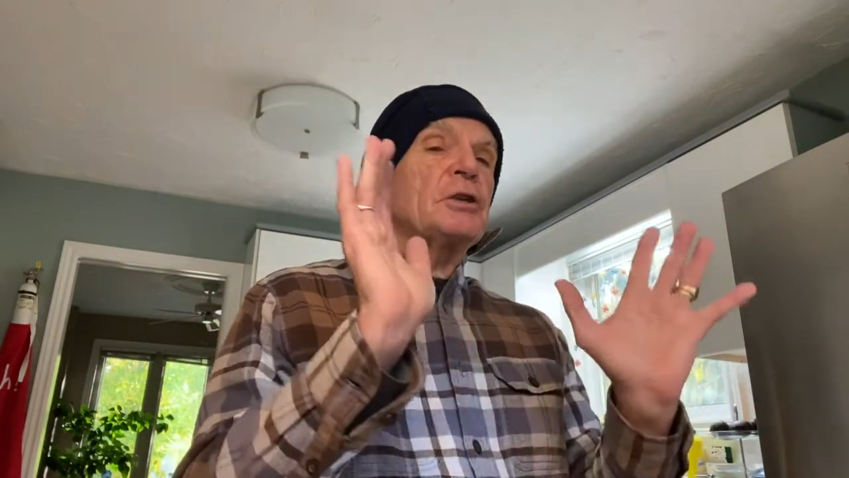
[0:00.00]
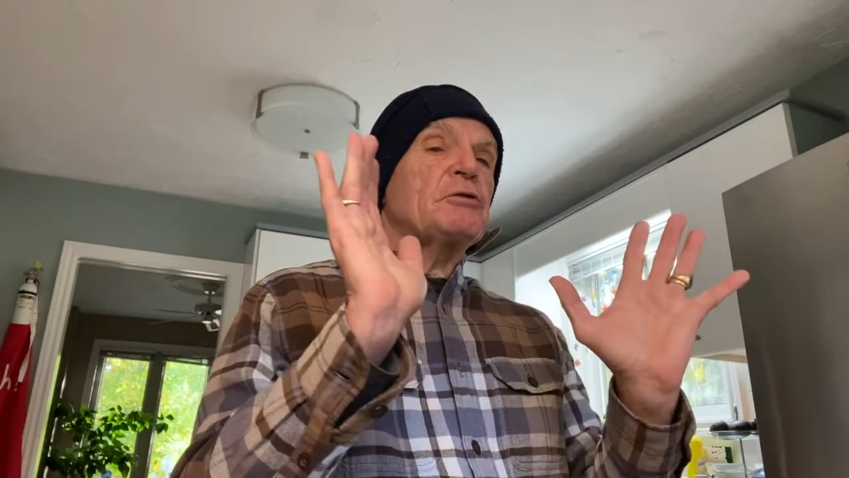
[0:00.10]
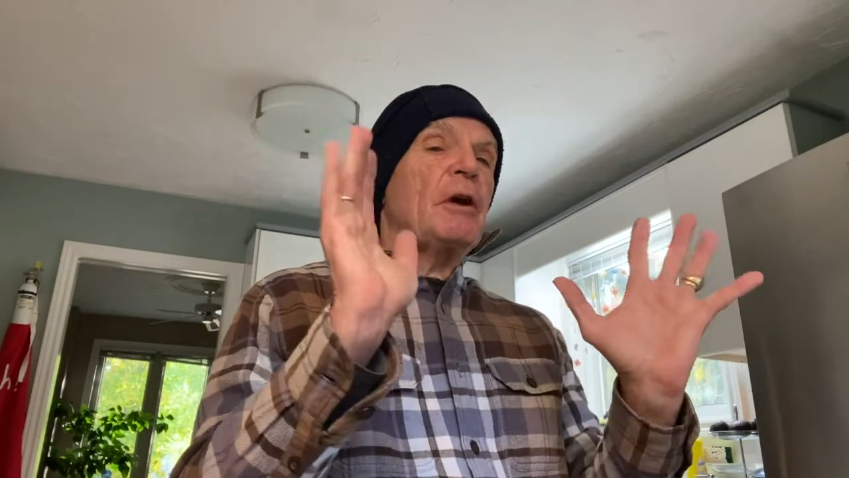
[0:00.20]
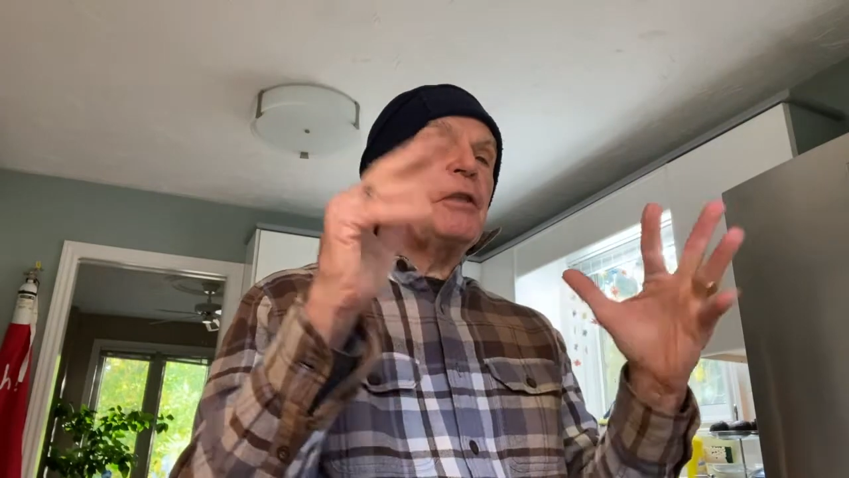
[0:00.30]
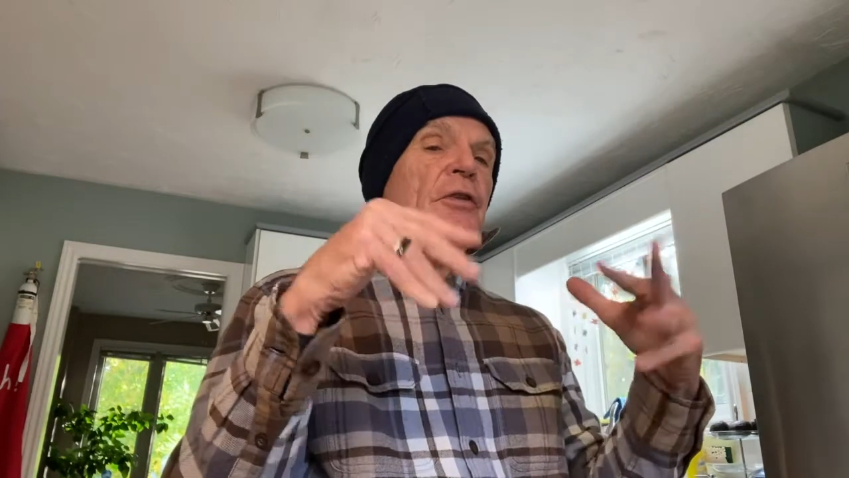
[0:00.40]

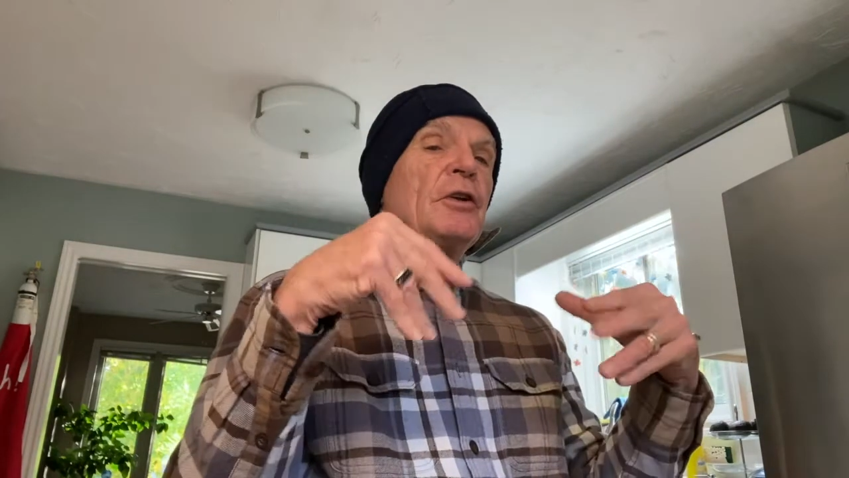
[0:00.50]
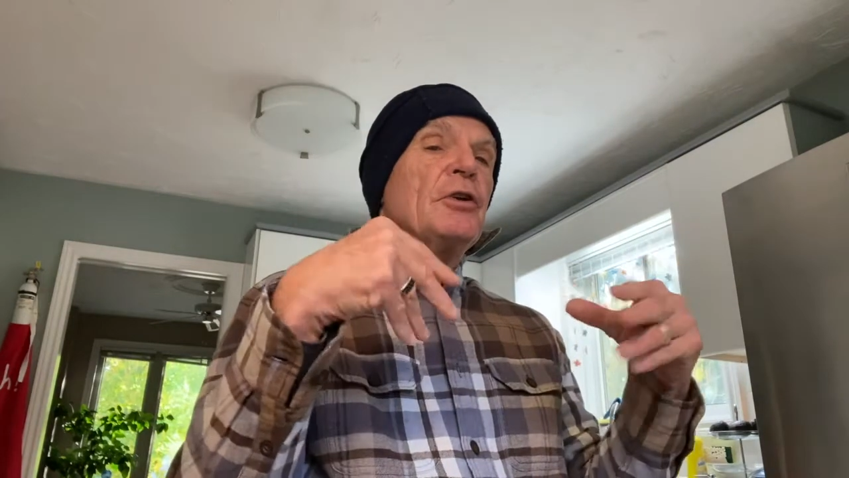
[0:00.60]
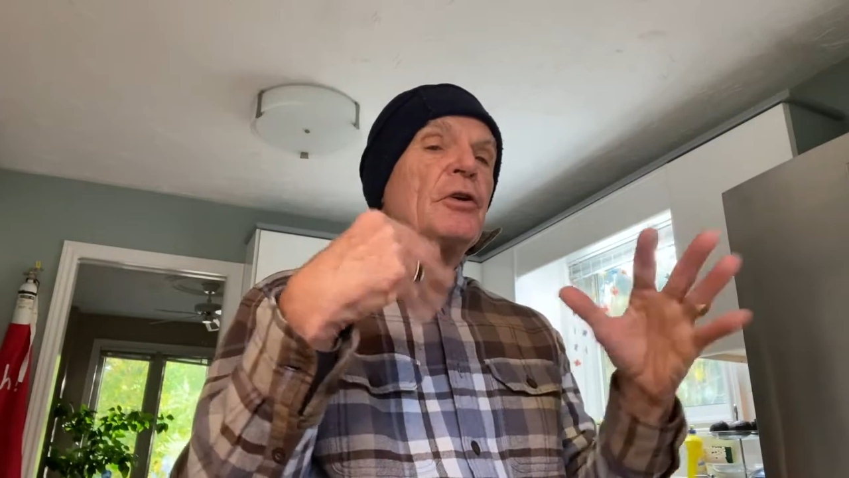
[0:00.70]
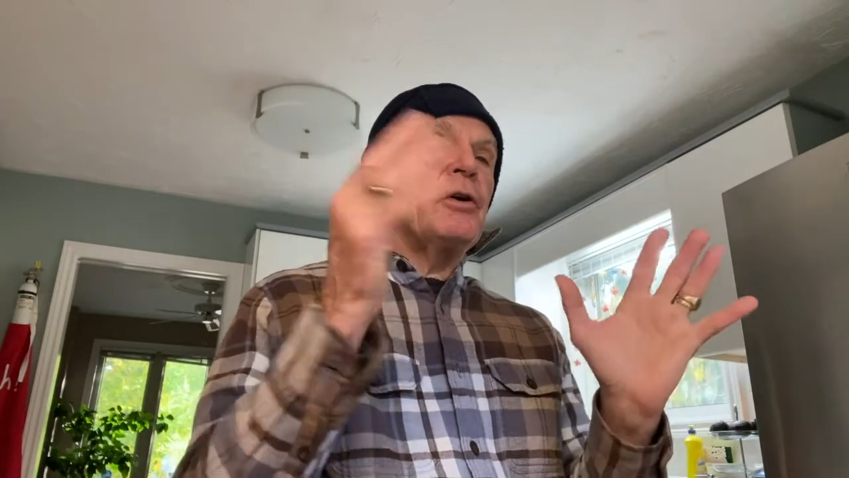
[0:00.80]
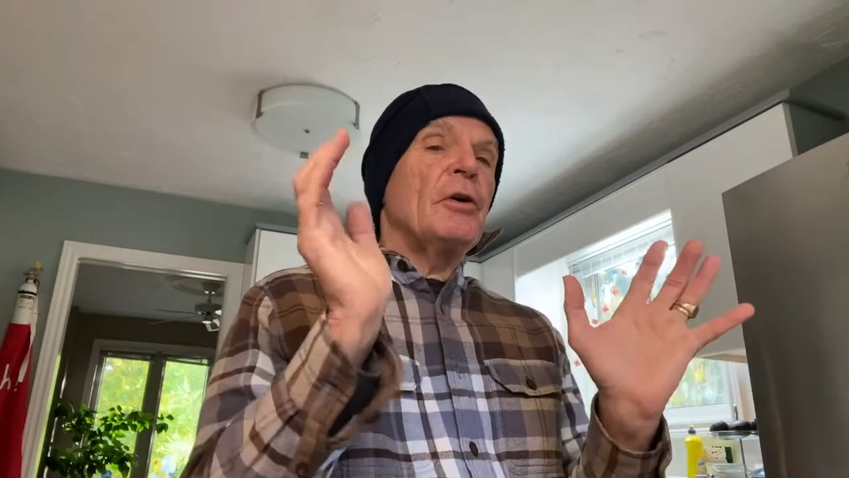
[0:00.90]
strengthen
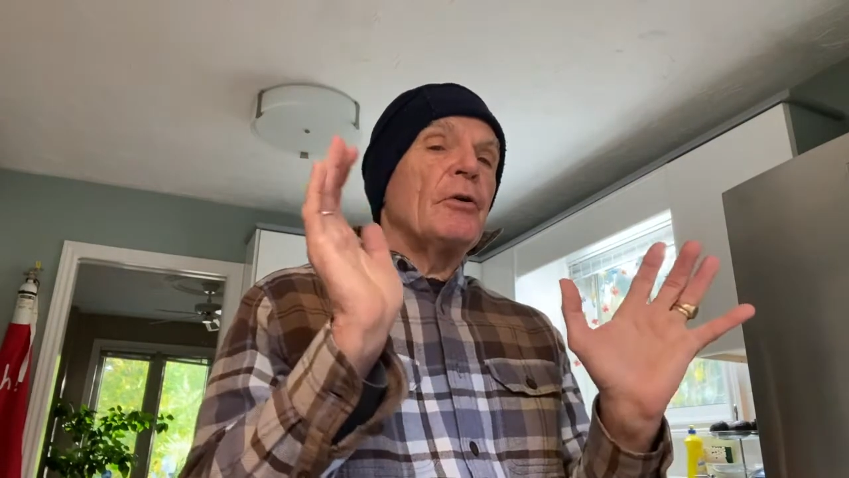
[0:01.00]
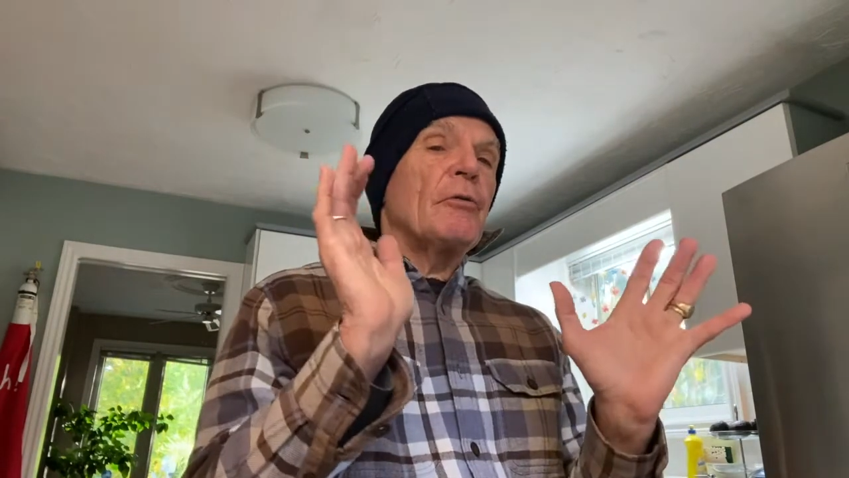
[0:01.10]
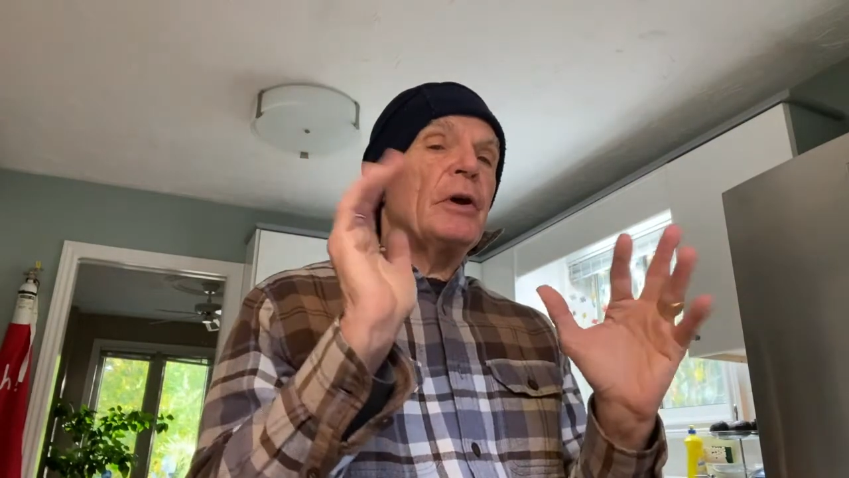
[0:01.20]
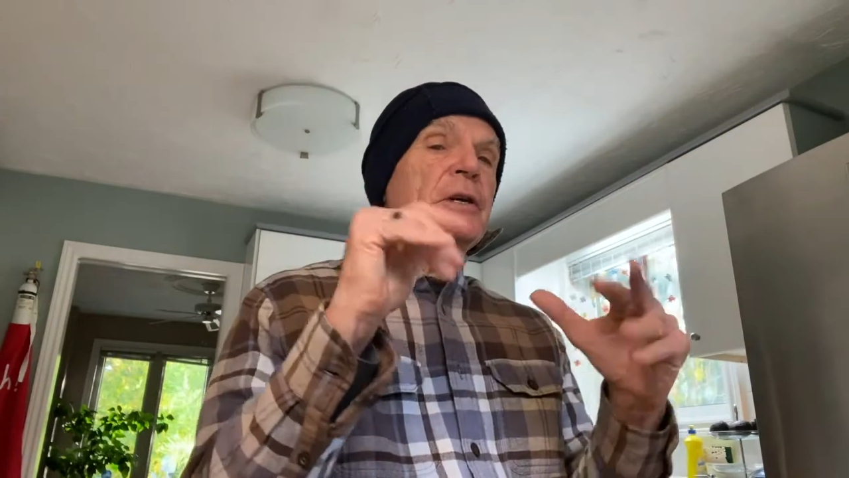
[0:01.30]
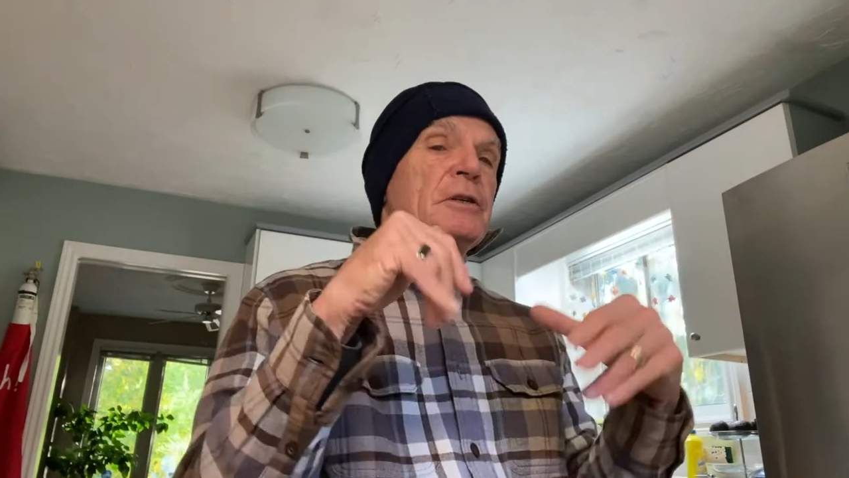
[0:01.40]
your
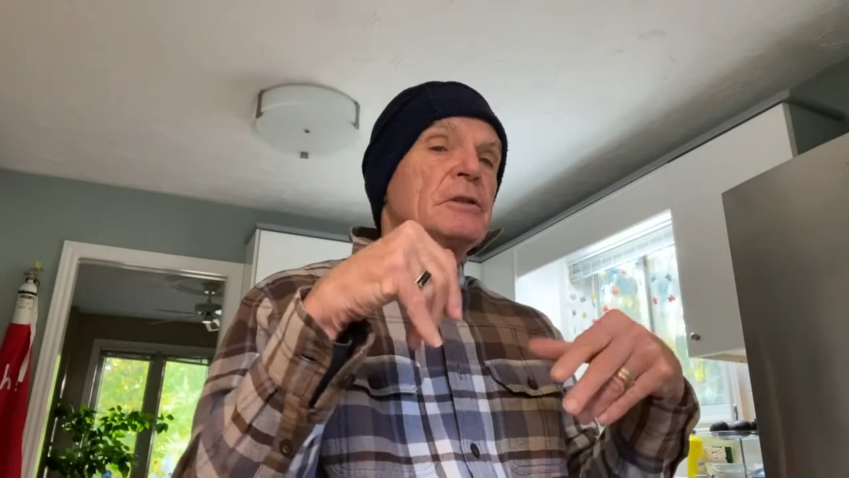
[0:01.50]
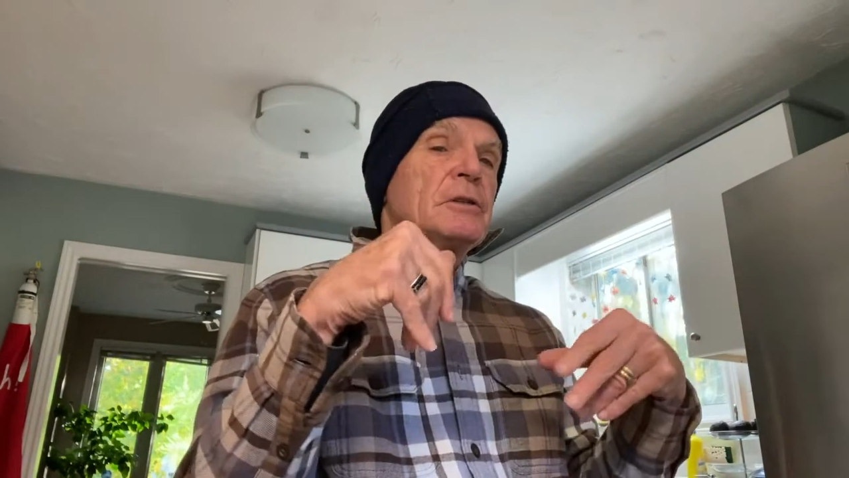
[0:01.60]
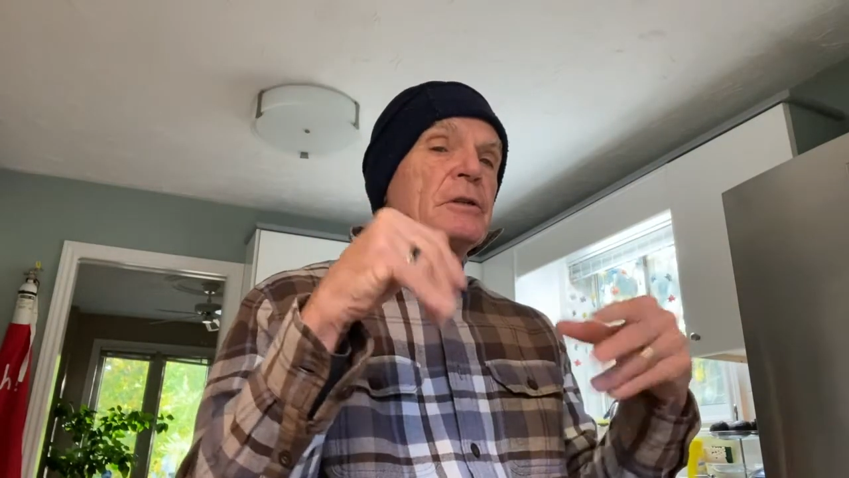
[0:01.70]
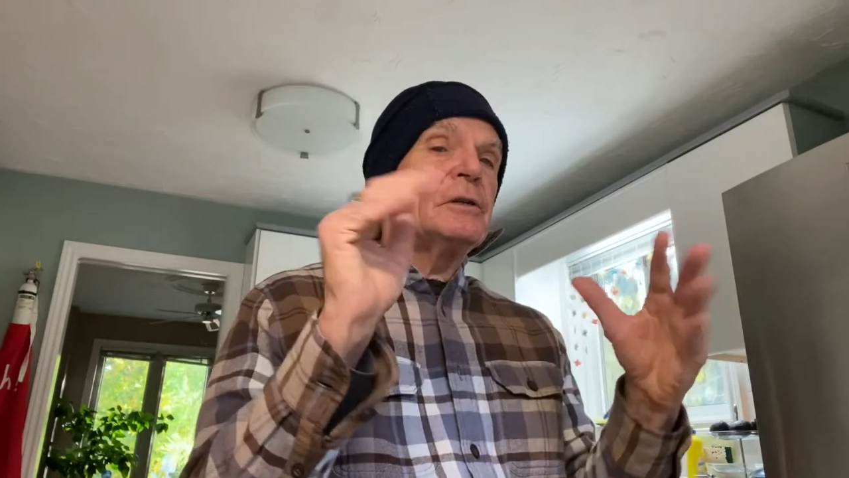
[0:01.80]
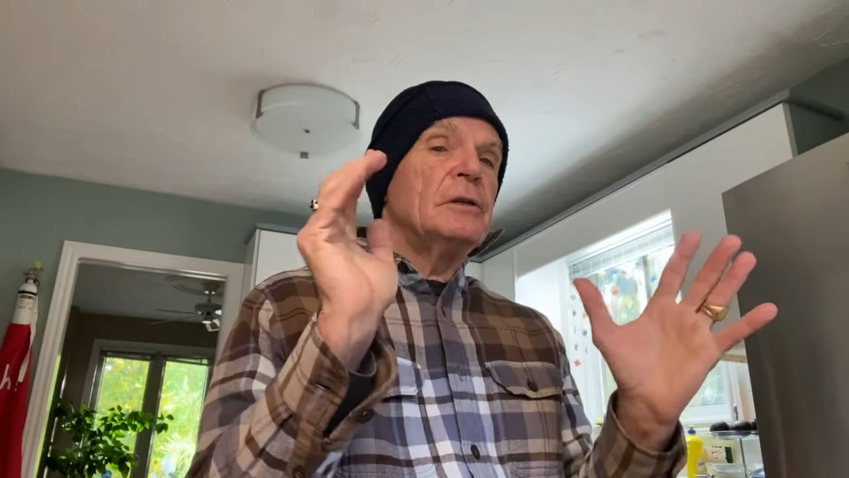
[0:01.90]

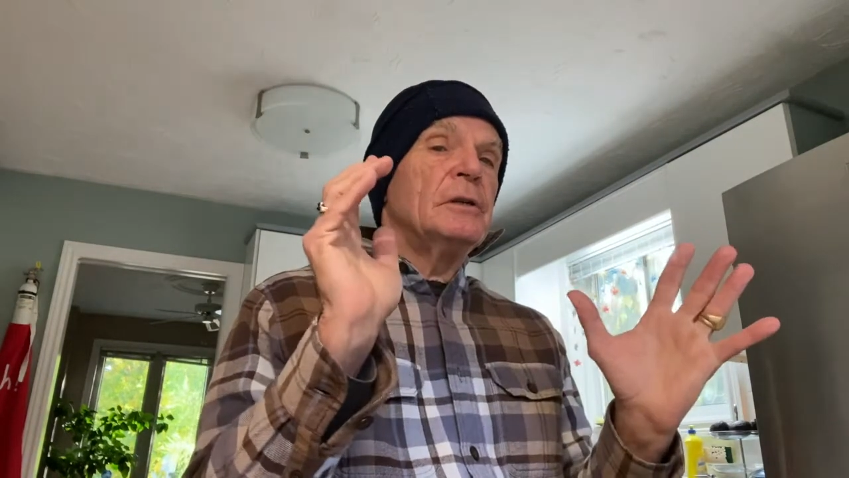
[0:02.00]
wrists,